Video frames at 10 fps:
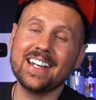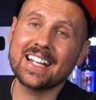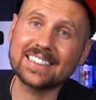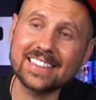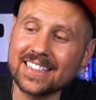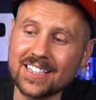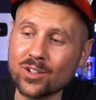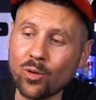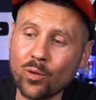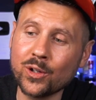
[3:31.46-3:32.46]
Next
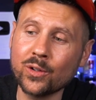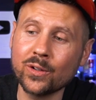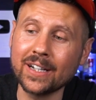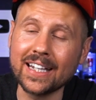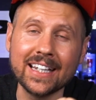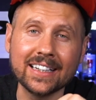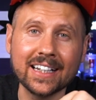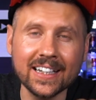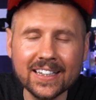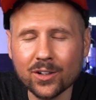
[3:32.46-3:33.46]
is audio,
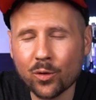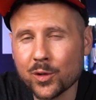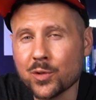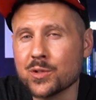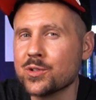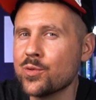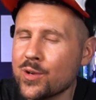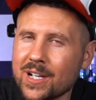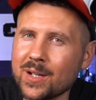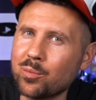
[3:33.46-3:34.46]
and clean audio is
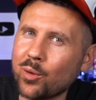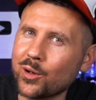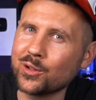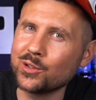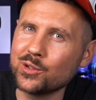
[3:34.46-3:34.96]
really important on